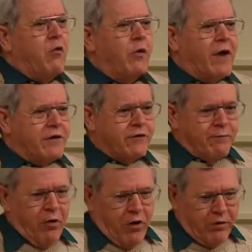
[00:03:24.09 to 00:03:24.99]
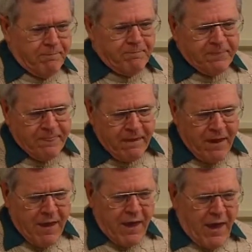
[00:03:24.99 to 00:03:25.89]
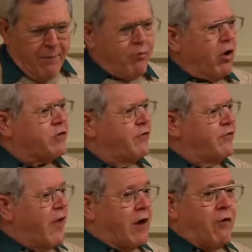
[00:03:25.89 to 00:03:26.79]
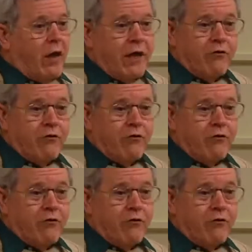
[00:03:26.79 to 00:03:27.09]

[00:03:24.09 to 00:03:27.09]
We got to the park and parked on the side of a lake.